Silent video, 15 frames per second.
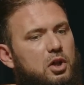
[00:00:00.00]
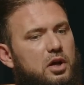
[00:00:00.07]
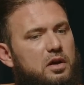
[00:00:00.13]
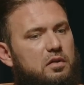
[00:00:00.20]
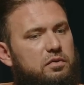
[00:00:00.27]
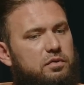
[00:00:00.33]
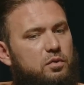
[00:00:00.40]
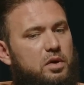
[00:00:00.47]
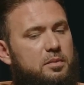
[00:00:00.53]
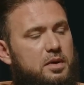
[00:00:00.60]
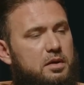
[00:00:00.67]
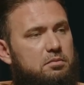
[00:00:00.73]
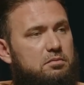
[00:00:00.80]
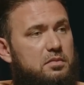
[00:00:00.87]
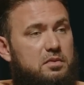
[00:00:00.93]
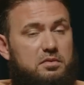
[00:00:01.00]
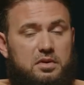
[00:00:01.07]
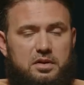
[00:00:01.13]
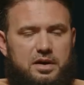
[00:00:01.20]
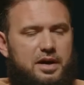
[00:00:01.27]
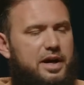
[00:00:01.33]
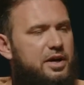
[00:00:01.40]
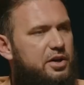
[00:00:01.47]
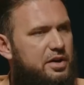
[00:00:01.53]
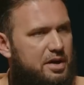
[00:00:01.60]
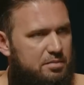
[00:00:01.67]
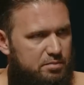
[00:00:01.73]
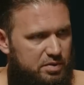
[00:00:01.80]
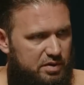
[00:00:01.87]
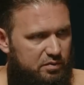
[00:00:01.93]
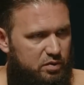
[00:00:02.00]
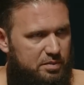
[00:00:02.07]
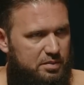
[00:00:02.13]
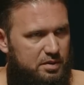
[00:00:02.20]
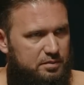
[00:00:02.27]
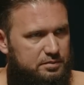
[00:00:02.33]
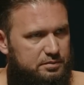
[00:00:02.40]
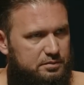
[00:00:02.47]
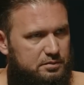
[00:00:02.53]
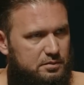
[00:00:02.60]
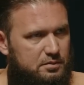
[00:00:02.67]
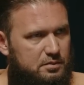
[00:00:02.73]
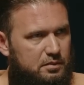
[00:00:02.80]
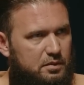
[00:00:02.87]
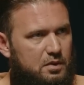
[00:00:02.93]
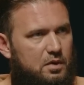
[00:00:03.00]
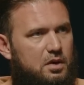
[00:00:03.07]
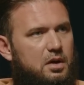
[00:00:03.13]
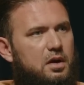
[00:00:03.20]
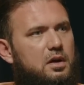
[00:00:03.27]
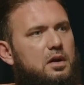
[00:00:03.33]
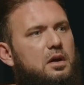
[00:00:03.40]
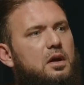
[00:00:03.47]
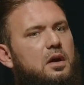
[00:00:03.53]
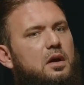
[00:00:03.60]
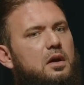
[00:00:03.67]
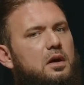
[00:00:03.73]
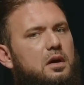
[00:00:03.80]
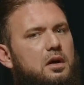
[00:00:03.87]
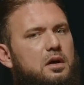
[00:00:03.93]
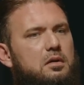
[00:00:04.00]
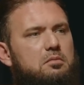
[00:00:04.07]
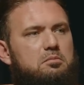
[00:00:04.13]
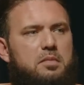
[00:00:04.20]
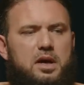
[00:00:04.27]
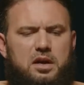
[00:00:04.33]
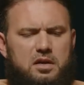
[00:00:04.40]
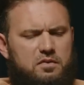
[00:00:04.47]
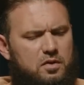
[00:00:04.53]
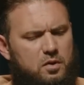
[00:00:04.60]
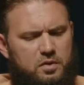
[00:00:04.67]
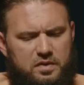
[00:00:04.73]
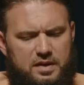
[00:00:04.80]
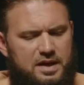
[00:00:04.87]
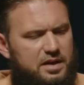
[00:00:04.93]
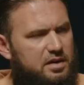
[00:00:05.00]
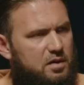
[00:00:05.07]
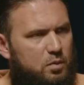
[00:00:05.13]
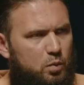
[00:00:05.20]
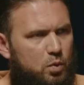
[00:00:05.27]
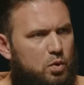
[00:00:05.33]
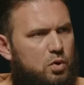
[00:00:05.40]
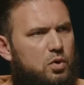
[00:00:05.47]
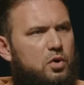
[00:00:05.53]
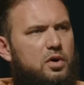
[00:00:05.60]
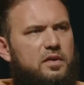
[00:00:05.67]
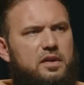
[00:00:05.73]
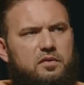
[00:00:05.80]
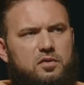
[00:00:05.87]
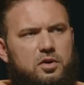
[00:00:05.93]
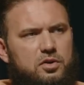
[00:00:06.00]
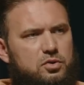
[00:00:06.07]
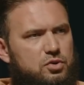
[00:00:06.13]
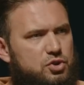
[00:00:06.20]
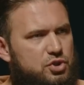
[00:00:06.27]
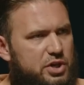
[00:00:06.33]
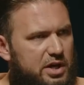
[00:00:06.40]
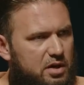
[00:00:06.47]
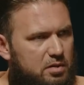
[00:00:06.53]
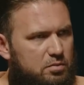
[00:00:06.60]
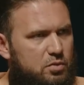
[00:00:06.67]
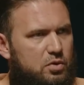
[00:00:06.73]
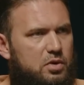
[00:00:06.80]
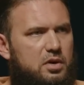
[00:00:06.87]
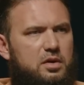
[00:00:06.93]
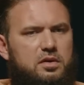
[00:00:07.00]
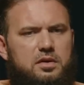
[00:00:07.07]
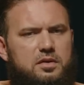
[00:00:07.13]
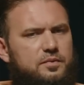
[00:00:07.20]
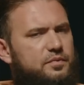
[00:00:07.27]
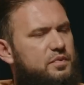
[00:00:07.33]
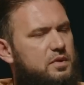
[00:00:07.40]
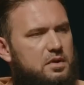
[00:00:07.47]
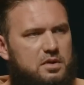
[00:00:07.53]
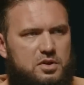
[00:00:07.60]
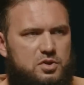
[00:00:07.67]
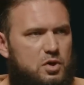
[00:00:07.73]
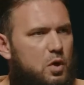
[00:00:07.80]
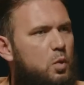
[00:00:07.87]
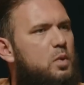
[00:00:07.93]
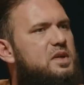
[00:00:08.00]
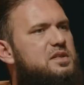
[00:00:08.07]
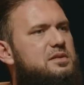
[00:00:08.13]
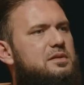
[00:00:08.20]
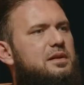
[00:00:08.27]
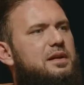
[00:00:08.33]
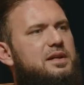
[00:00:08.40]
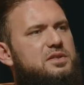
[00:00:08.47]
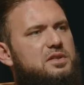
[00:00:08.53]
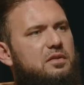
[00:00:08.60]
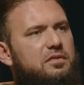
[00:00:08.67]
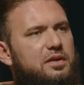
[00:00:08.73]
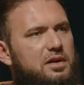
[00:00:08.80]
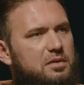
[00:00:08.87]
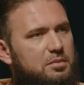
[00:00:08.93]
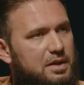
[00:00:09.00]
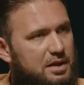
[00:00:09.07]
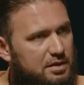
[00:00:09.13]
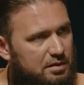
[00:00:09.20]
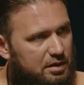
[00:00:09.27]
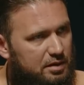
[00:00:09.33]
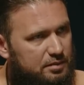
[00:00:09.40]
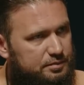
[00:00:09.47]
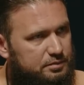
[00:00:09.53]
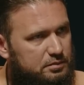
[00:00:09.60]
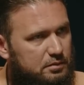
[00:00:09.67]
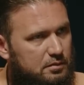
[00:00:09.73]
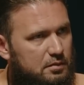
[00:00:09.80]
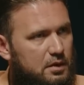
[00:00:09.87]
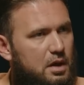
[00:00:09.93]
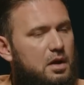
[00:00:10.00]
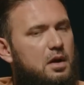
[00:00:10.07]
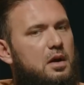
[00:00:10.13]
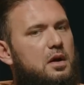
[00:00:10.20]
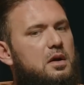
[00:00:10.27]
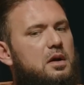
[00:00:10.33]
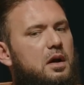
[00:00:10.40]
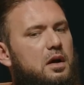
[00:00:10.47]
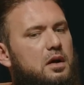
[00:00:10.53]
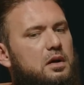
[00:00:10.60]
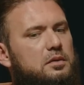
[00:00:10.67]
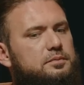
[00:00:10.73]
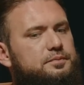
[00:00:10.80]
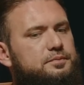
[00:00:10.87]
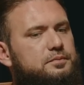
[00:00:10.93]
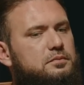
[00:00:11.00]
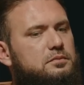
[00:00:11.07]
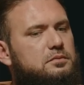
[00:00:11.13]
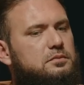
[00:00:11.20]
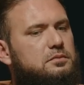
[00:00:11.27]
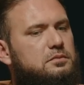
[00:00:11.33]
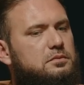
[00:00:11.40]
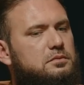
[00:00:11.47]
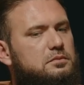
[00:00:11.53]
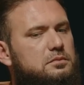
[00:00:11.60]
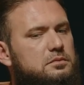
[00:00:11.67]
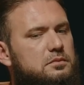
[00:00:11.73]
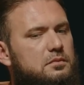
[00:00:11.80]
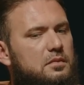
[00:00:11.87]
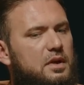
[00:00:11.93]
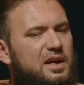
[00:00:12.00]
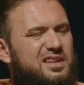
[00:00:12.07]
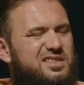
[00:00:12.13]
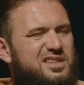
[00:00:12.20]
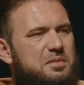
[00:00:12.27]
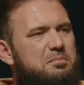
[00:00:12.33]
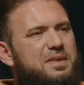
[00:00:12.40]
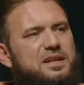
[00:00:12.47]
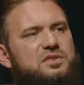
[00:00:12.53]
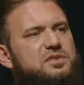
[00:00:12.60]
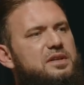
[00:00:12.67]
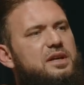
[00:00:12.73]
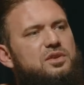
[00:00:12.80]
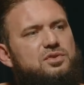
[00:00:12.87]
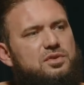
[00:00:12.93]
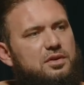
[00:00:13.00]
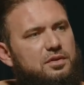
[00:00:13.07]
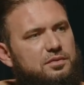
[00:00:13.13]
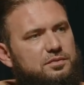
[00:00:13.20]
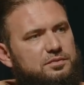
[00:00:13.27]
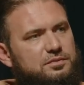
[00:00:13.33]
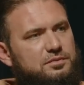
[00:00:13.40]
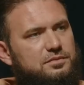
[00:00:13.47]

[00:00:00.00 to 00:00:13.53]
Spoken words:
A lot of women, higher number of women, okay? Men have always died in war, they've gone to jail more, there's always less availability. It's in men's nature.